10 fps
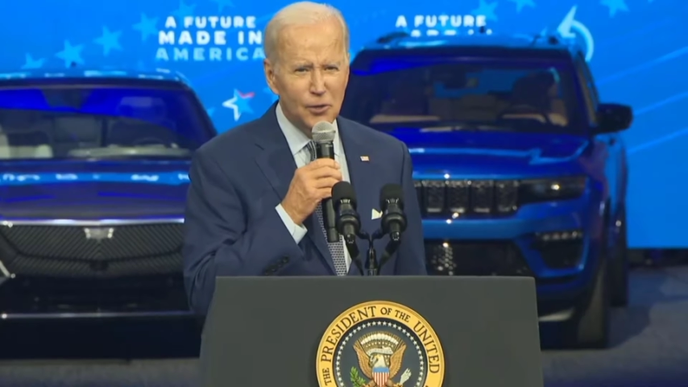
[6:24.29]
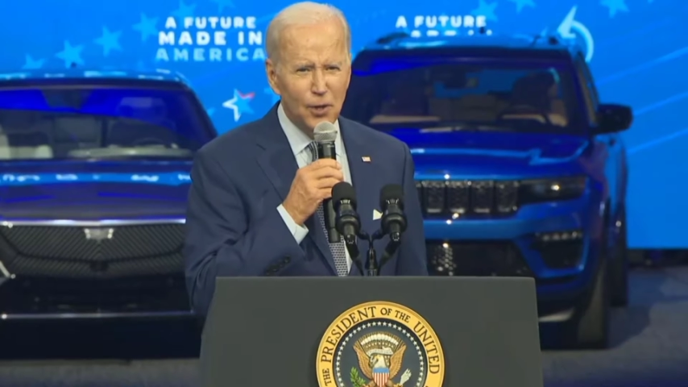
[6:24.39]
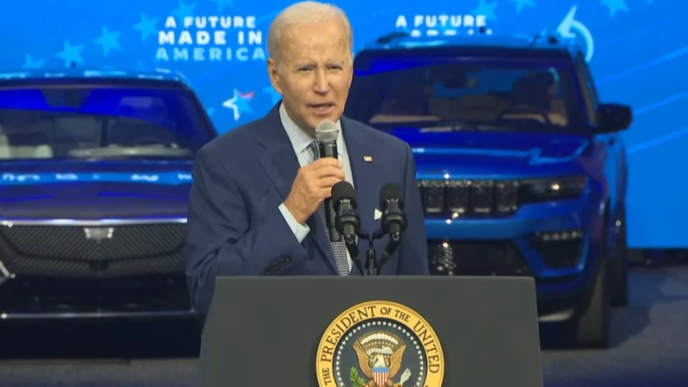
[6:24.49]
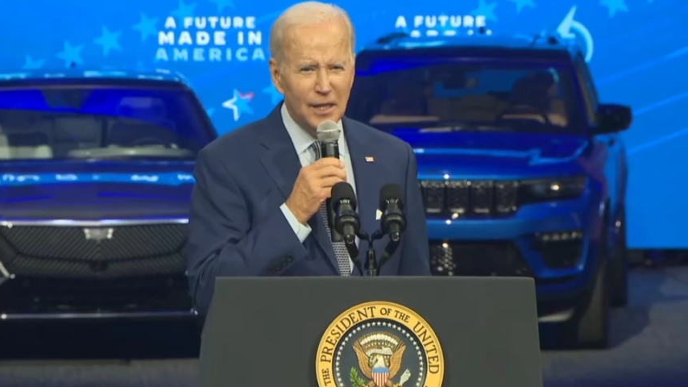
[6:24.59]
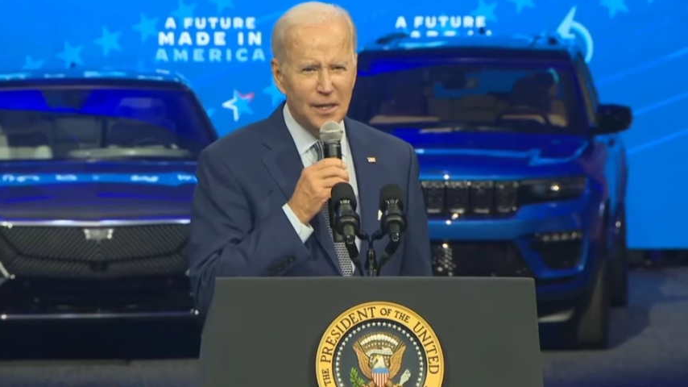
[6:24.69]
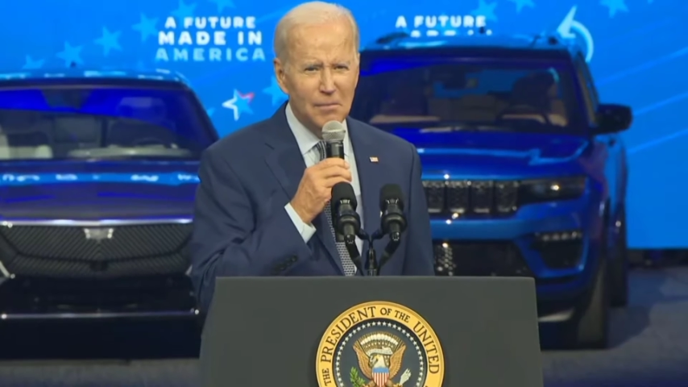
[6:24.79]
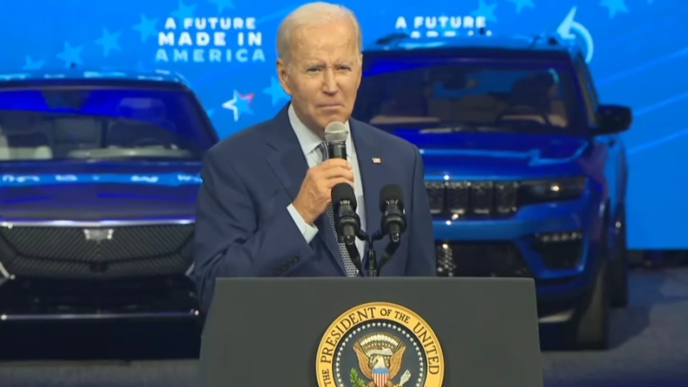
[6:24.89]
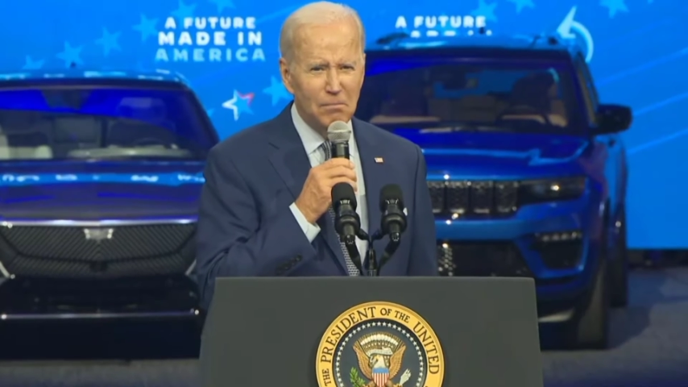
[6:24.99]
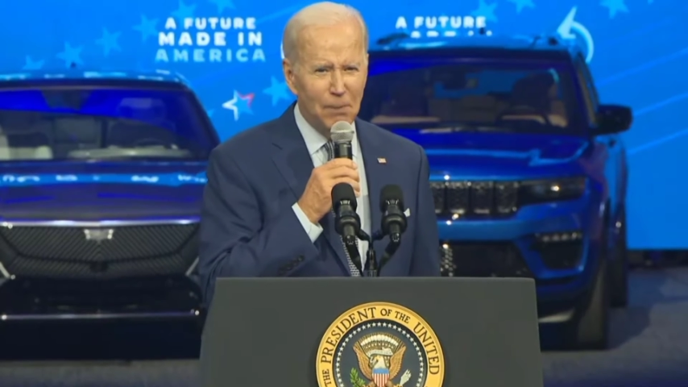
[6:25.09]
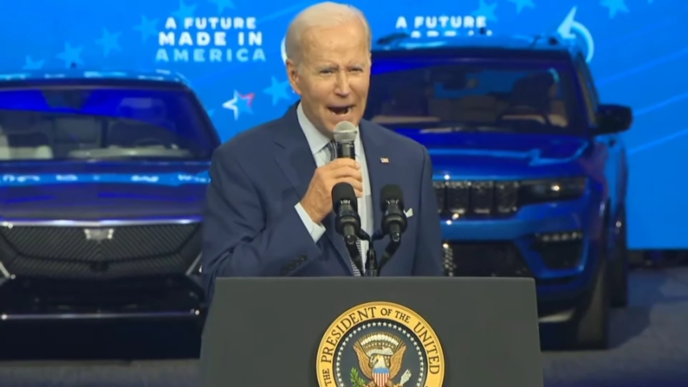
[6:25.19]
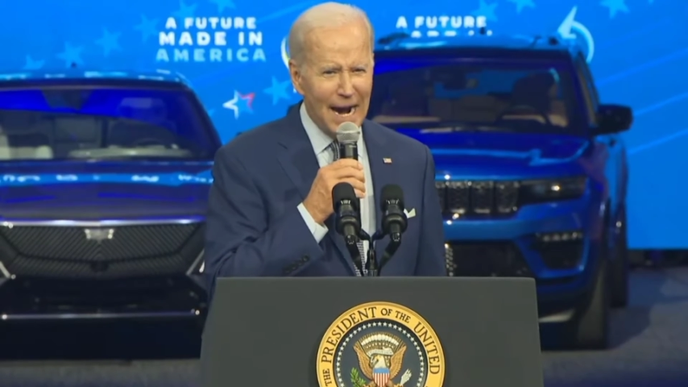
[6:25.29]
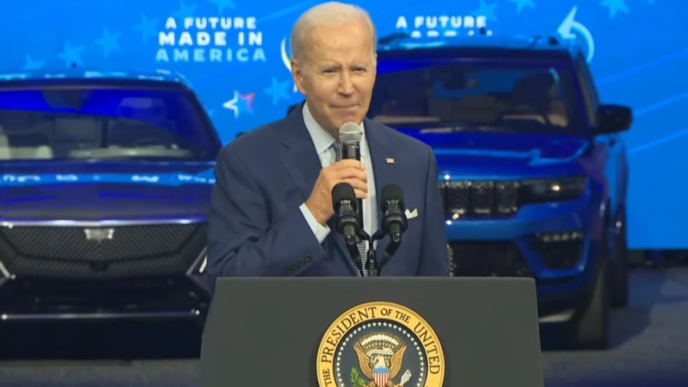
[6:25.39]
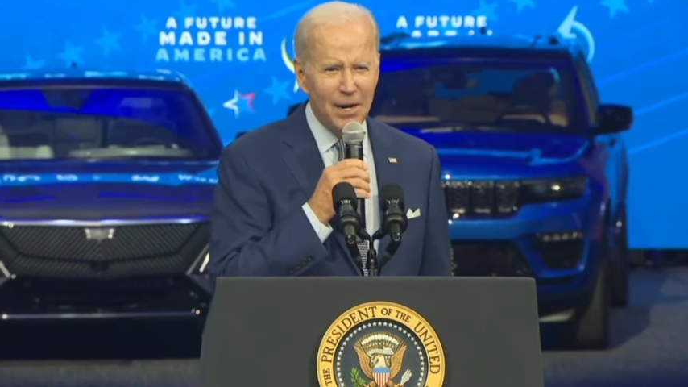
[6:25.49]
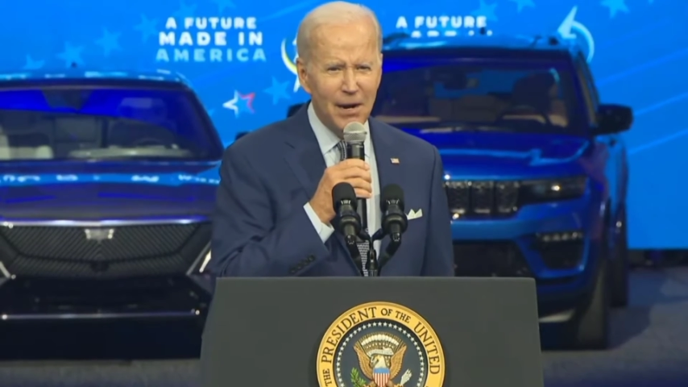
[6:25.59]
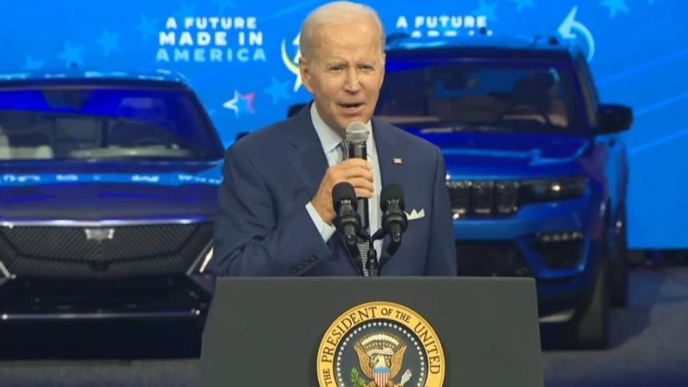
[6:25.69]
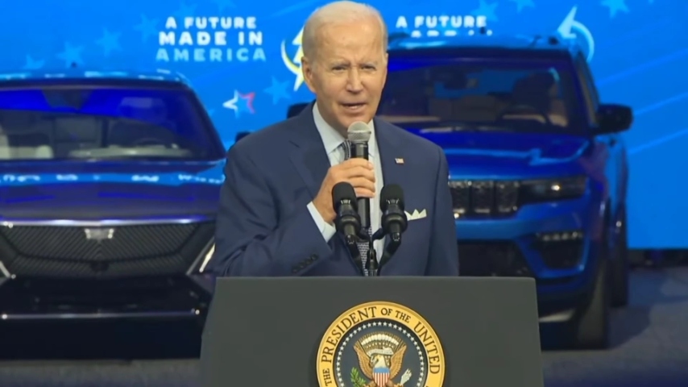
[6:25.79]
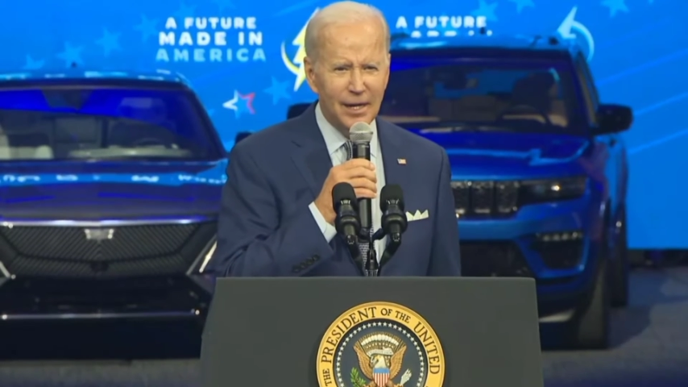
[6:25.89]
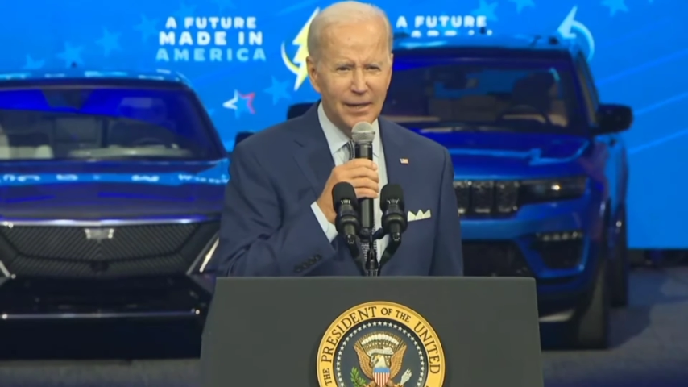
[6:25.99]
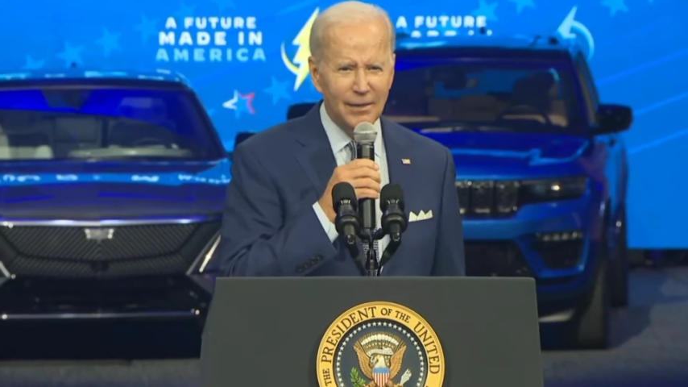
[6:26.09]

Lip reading: quickly, buy American.